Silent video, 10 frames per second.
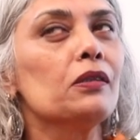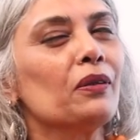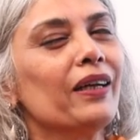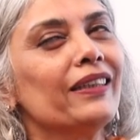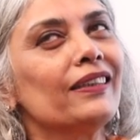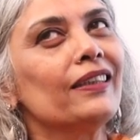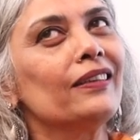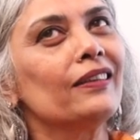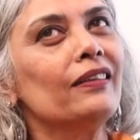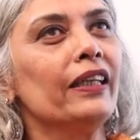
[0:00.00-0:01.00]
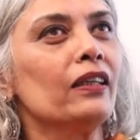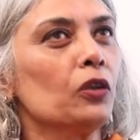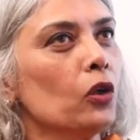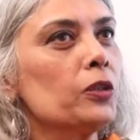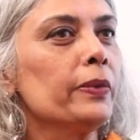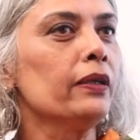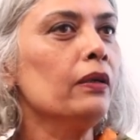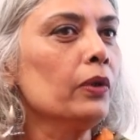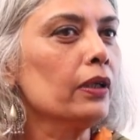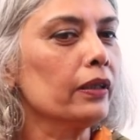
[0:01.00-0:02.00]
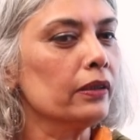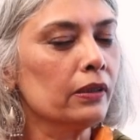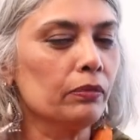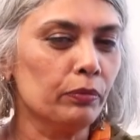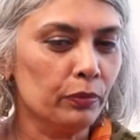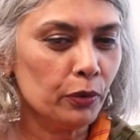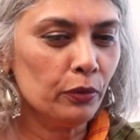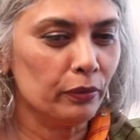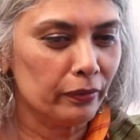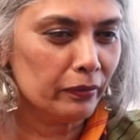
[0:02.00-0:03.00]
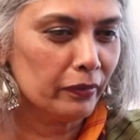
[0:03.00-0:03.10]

so I said sir neenga torch bearer ungalku varum